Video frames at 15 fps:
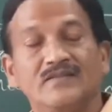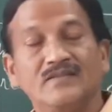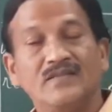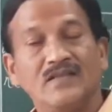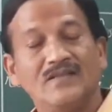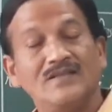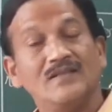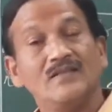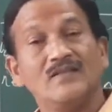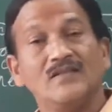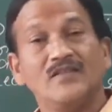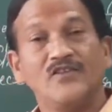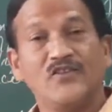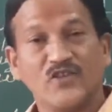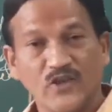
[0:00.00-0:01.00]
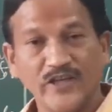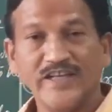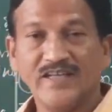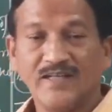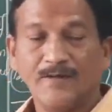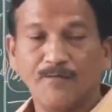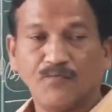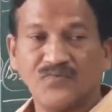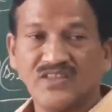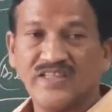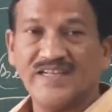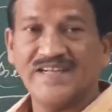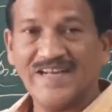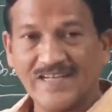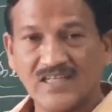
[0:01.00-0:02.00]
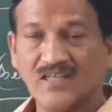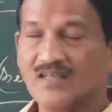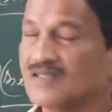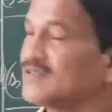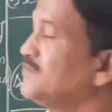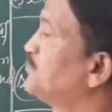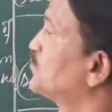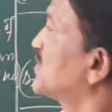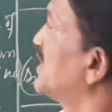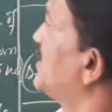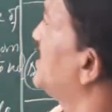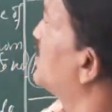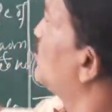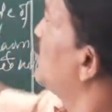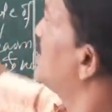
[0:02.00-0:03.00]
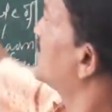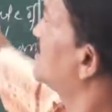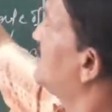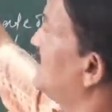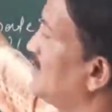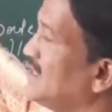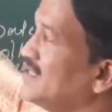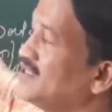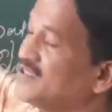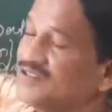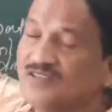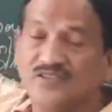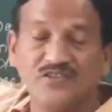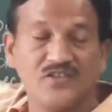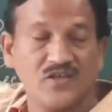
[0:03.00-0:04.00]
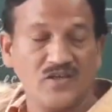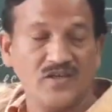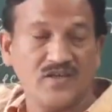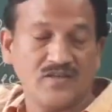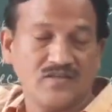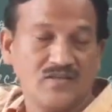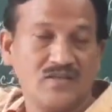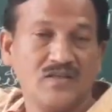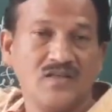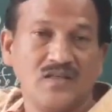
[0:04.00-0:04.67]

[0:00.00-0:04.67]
the drawer, the debtor, requests the drawer